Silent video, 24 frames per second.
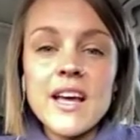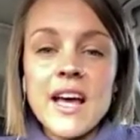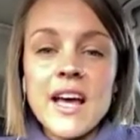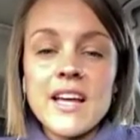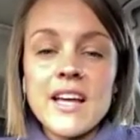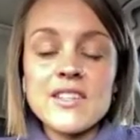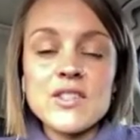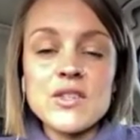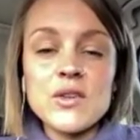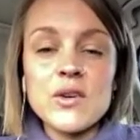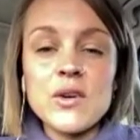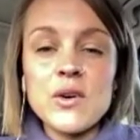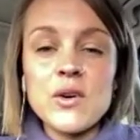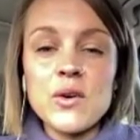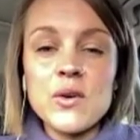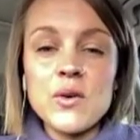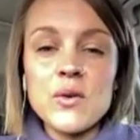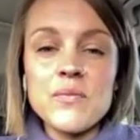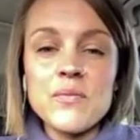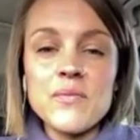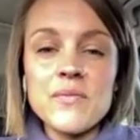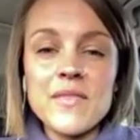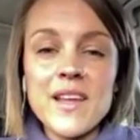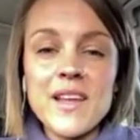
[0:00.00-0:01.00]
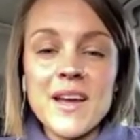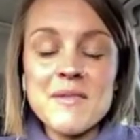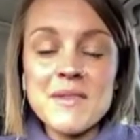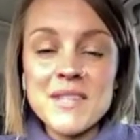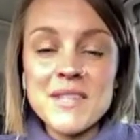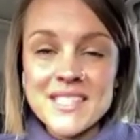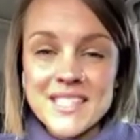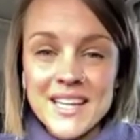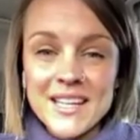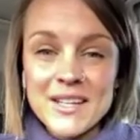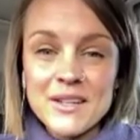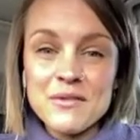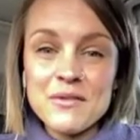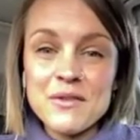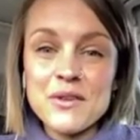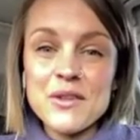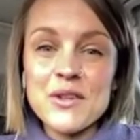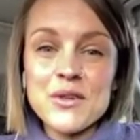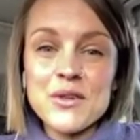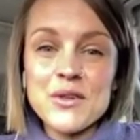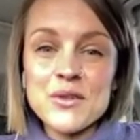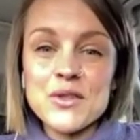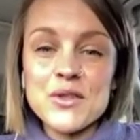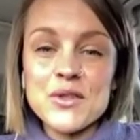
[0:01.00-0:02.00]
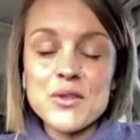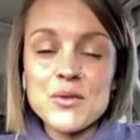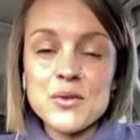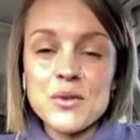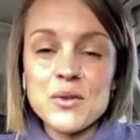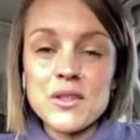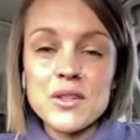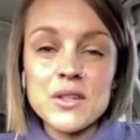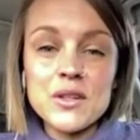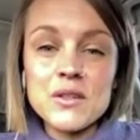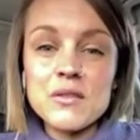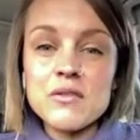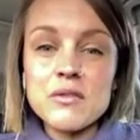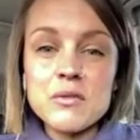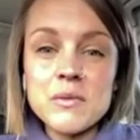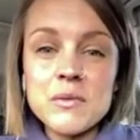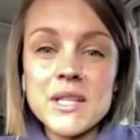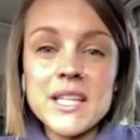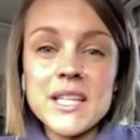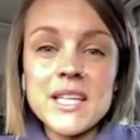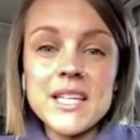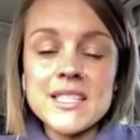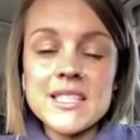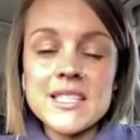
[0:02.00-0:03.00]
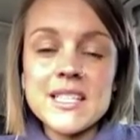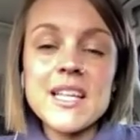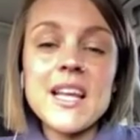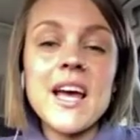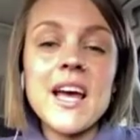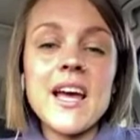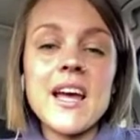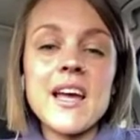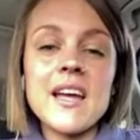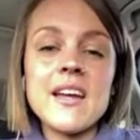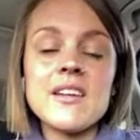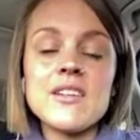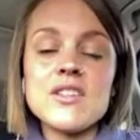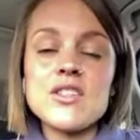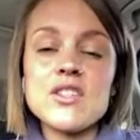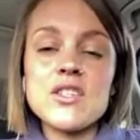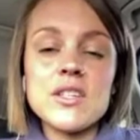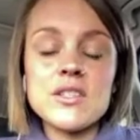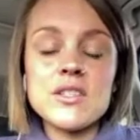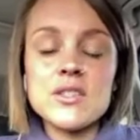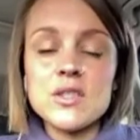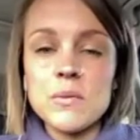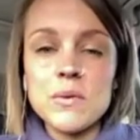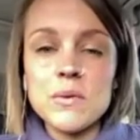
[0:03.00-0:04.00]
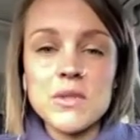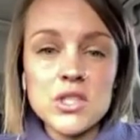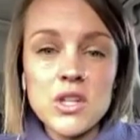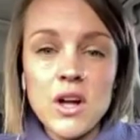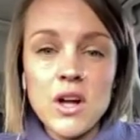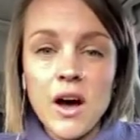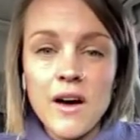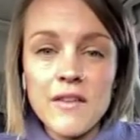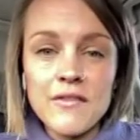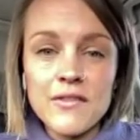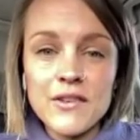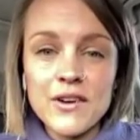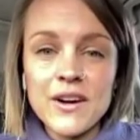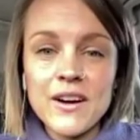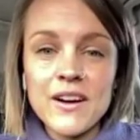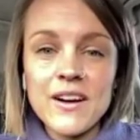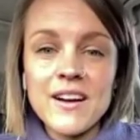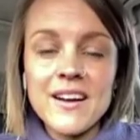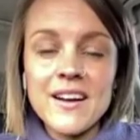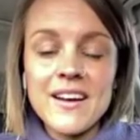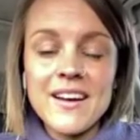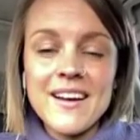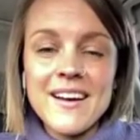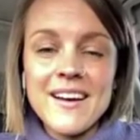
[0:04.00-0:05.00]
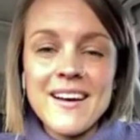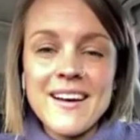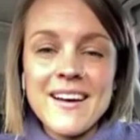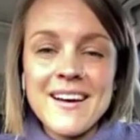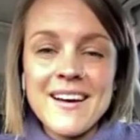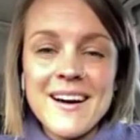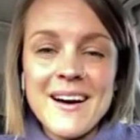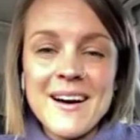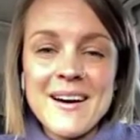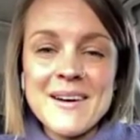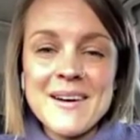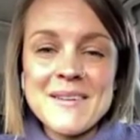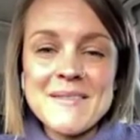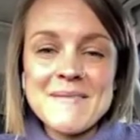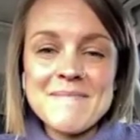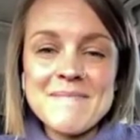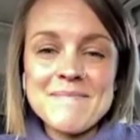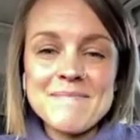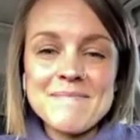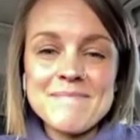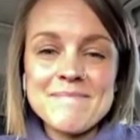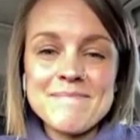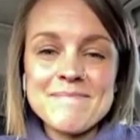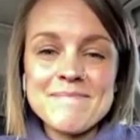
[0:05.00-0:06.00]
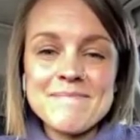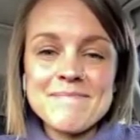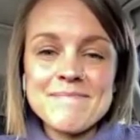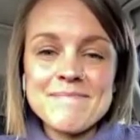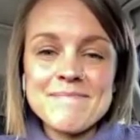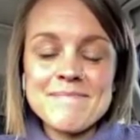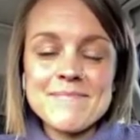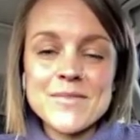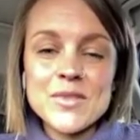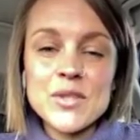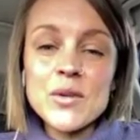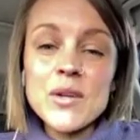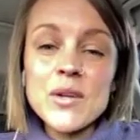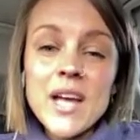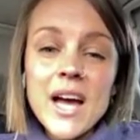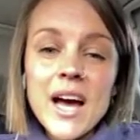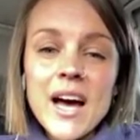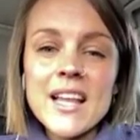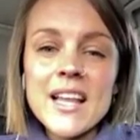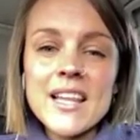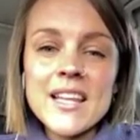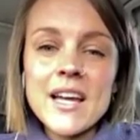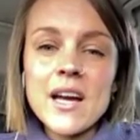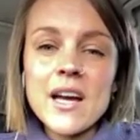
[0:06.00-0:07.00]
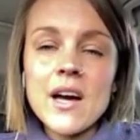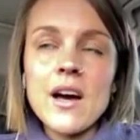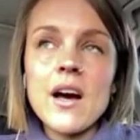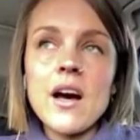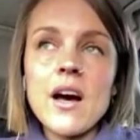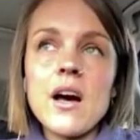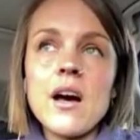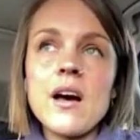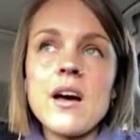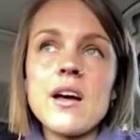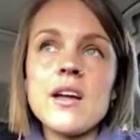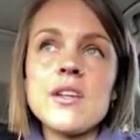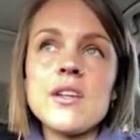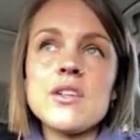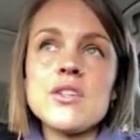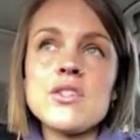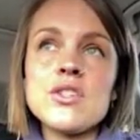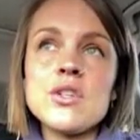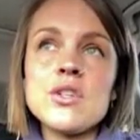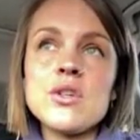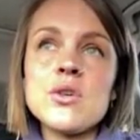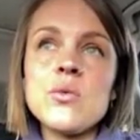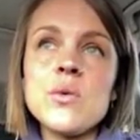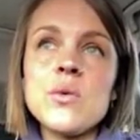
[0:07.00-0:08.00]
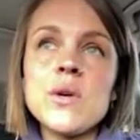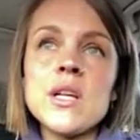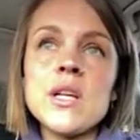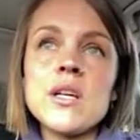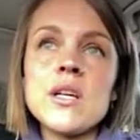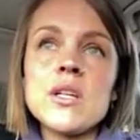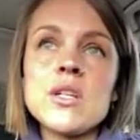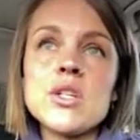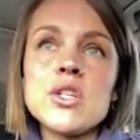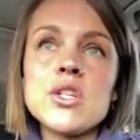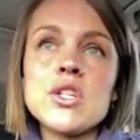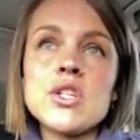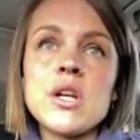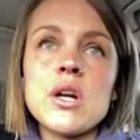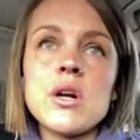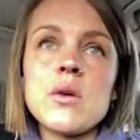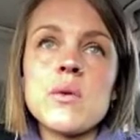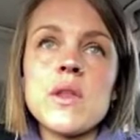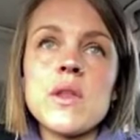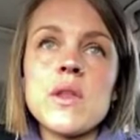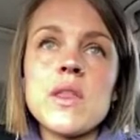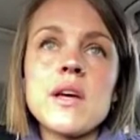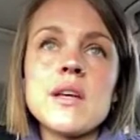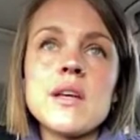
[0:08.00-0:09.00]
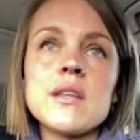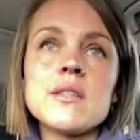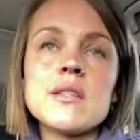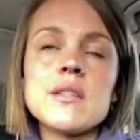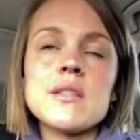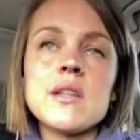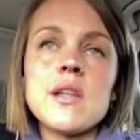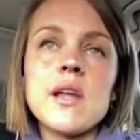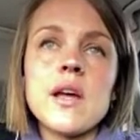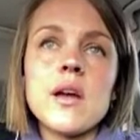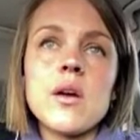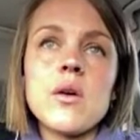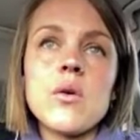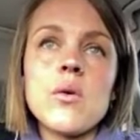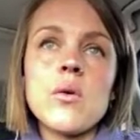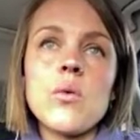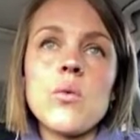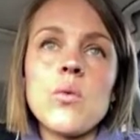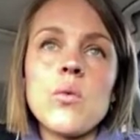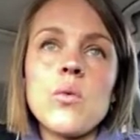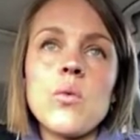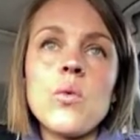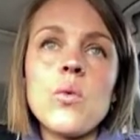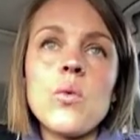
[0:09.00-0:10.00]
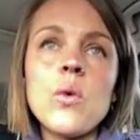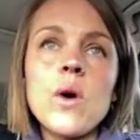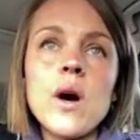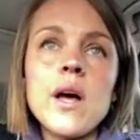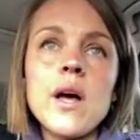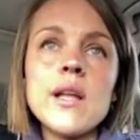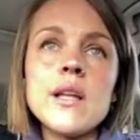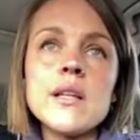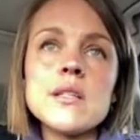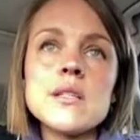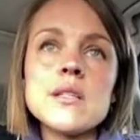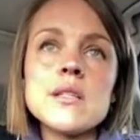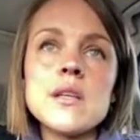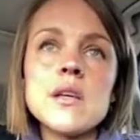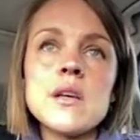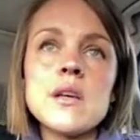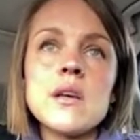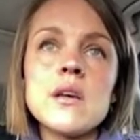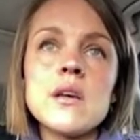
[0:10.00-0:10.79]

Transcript: and so i'm excited for you to learn from Alia today she has so much to offer um so yeah Alia uh do you want to share with us like what